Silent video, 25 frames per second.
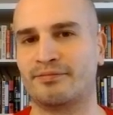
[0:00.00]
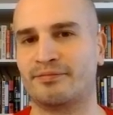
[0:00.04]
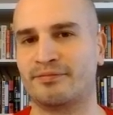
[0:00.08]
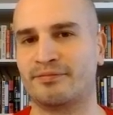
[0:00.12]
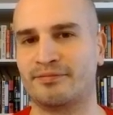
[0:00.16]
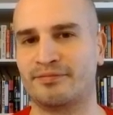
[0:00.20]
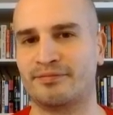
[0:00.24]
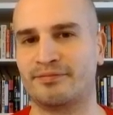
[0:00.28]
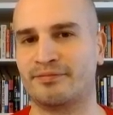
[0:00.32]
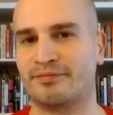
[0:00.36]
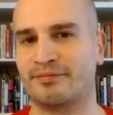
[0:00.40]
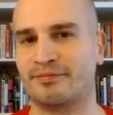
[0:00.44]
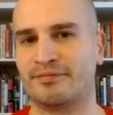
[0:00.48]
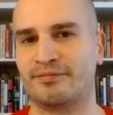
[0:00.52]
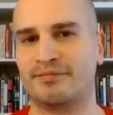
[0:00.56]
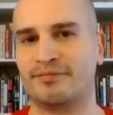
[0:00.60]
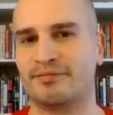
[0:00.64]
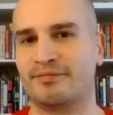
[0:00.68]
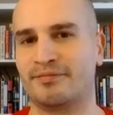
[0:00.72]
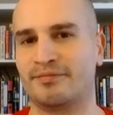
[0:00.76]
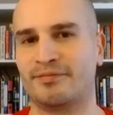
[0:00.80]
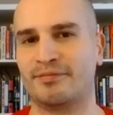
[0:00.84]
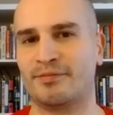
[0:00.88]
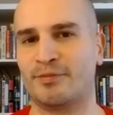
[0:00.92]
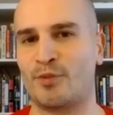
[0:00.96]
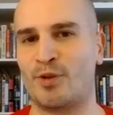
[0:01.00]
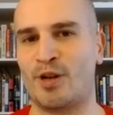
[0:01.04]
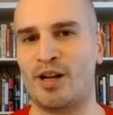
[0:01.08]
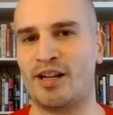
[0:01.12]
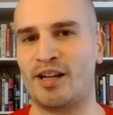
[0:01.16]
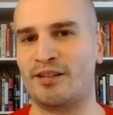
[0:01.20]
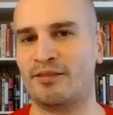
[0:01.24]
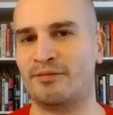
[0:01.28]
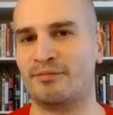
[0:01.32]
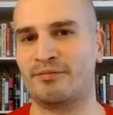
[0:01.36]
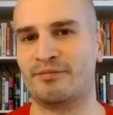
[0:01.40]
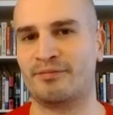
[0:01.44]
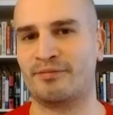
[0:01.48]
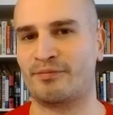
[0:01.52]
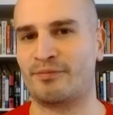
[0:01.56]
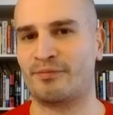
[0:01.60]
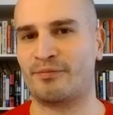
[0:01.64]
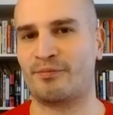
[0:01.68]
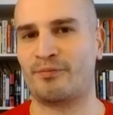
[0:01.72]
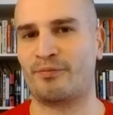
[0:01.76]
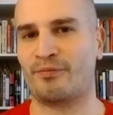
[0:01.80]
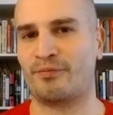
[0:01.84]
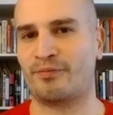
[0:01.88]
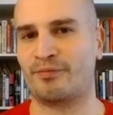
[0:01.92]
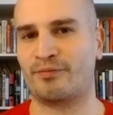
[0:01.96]
Mm-hmm. Right.
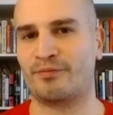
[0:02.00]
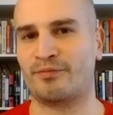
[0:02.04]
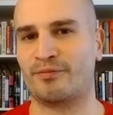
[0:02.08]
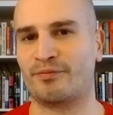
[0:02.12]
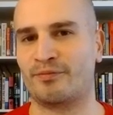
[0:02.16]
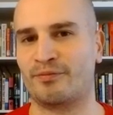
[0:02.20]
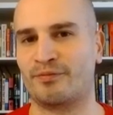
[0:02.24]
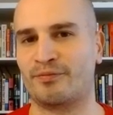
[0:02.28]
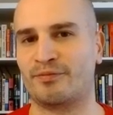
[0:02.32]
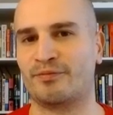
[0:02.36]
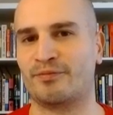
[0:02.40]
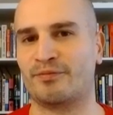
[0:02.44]
Mm-hmm.